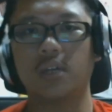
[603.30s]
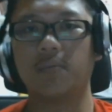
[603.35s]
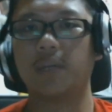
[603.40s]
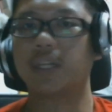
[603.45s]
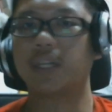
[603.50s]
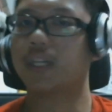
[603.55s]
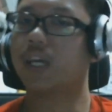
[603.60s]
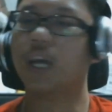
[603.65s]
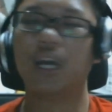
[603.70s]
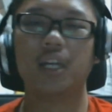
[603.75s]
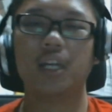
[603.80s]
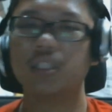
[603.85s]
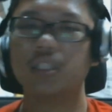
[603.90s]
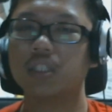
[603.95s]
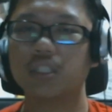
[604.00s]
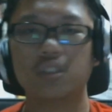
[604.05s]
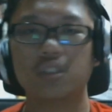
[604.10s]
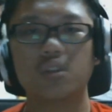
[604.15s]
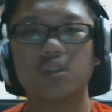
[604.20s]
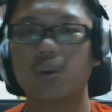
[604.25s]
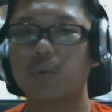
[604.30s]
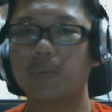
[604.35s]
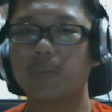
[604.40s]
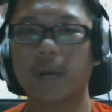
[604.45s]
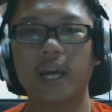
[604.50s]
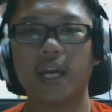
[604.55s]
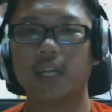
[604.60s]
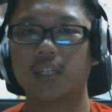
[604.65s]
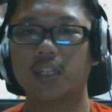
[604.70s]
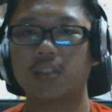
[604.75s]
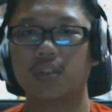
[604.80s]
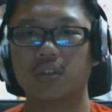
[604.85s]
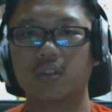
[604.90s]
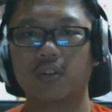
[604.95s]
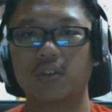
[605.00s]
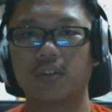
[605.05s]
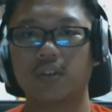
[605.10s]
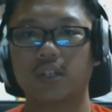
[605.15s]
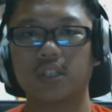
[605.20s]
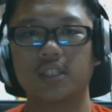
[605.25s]
like, yeah, I need to go back, you
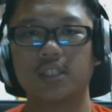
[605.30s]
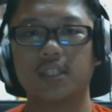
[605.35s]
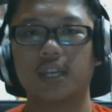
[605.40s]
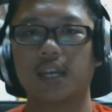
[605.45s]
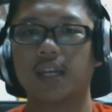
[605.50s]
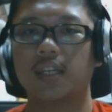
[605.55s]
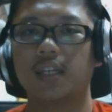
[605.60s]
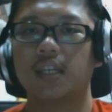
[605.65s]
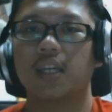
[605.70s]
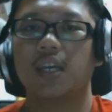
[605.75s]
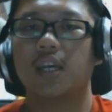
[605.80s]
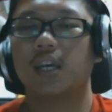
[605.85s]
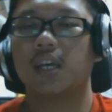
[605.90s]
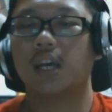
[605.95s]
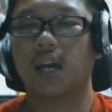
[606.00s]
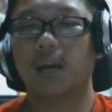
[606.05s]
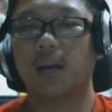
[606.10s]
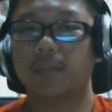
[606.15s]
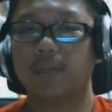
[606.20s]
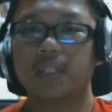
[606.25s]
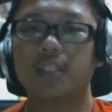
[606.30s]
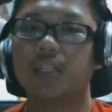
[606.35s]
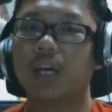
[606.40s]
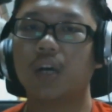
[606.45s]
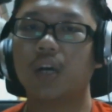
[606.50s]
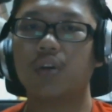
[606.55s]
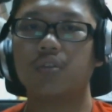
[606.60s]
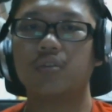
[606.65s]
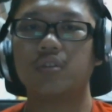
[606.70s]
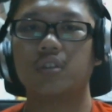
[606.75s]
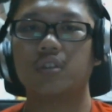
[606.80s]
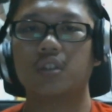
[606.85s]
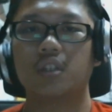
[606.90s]
know, because I missed out,